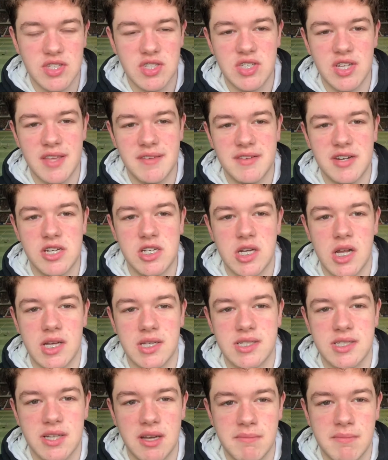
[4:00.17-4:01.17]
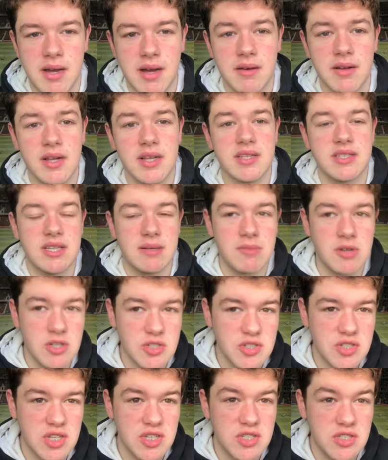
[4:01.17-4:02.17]
Stevenage last time out. Sam
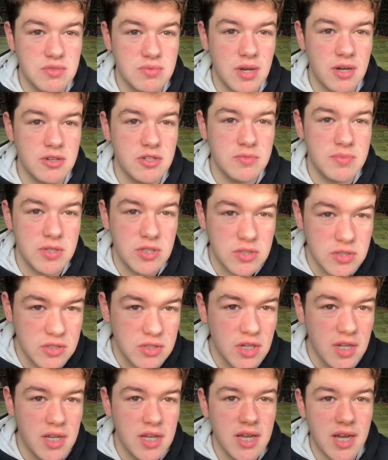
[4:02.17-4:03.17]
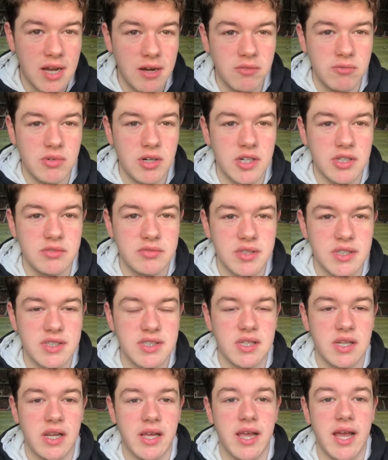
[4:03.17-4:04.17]
Hoskins as well, who's been good out wide
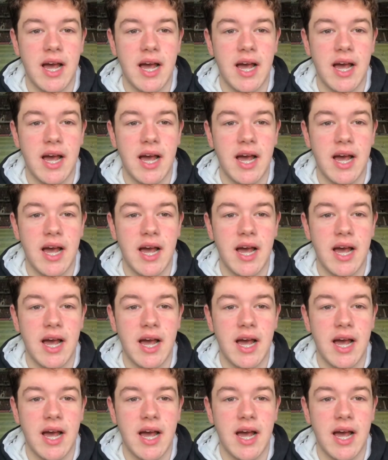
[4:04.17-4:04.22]
recently.